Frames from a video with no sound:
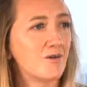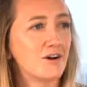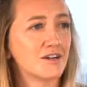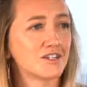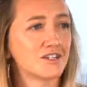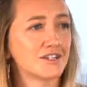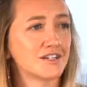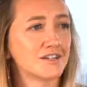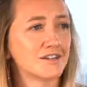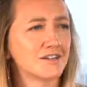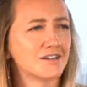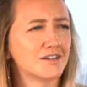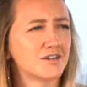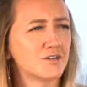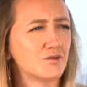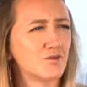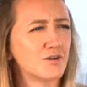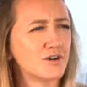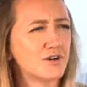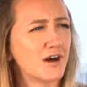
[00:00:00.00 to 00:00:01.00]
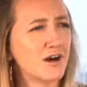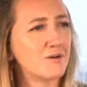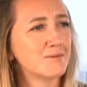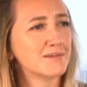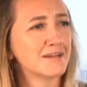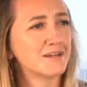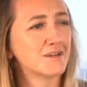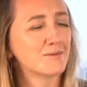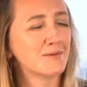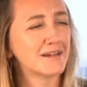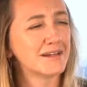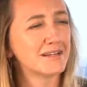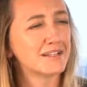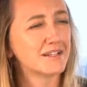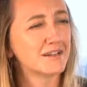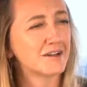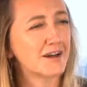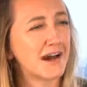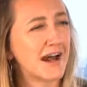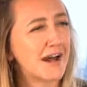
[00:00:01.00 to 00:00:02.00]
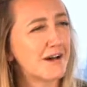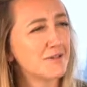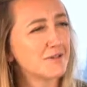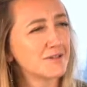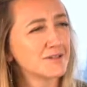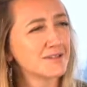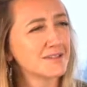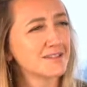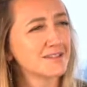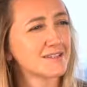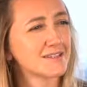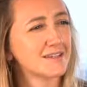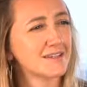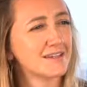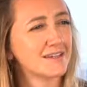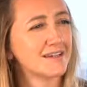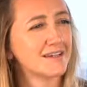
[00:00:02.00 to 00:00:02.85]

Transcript: washing the doorknobs on the way into your house?